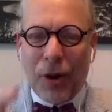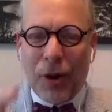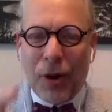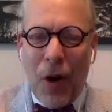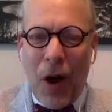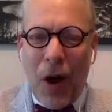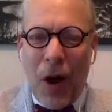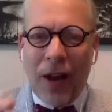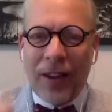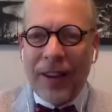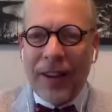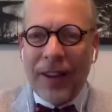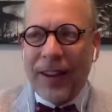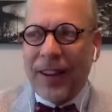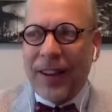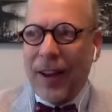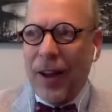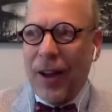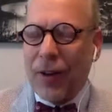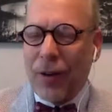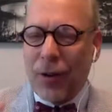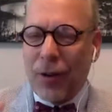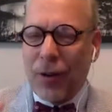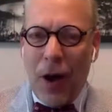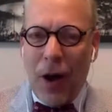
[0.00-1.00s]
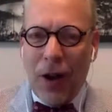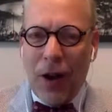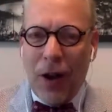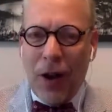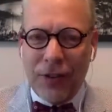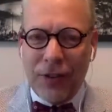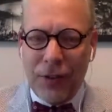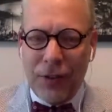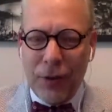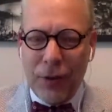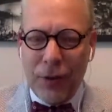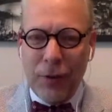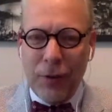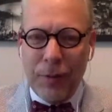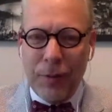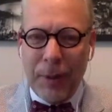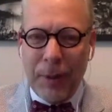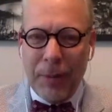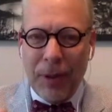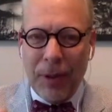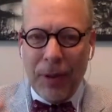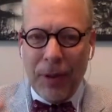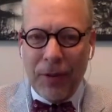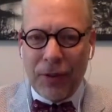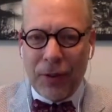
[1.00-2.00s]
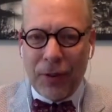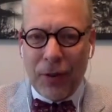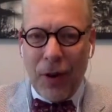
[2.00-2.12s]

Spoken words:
Croc shoes. Remember those